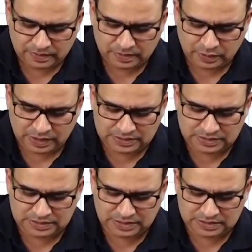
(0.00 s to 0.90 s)
You can see
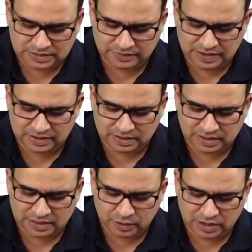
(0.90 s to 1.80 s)
sixth nerve and internal
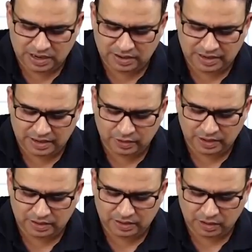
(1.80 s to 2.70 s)
carotid artery, and you
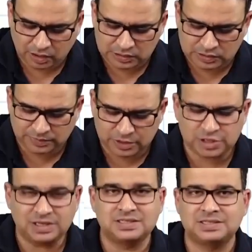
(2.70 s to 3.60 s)
can also
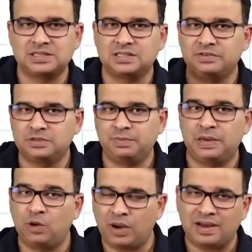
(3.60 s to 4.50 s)
appreciate that sixth nerve is
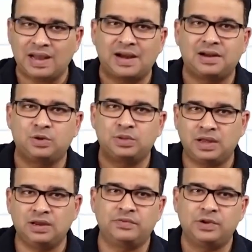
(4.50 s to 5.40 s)
below and lateral to the
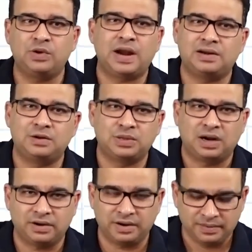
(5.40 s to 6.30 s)
inferior lateral to the
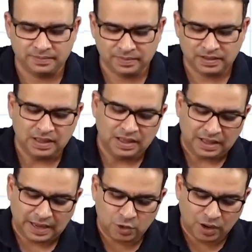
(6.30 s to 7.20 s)
artery.
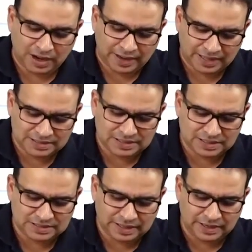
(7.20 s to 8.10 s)
And you again see
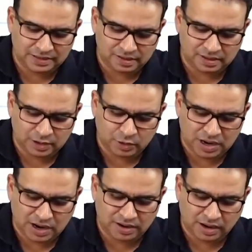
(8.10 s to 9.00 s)
this internal carotid
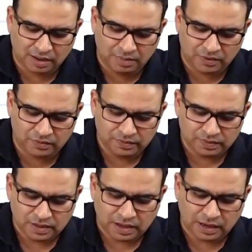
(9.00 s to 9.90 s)
artery above,
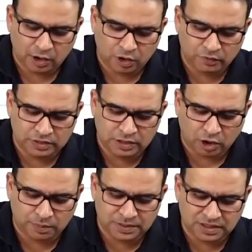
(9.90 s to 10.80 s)
along with the
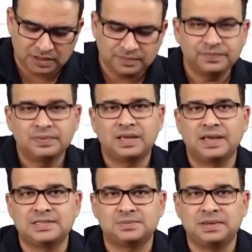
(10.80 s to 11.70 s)
optic
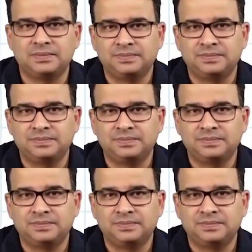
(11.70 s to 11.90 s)
chiasma.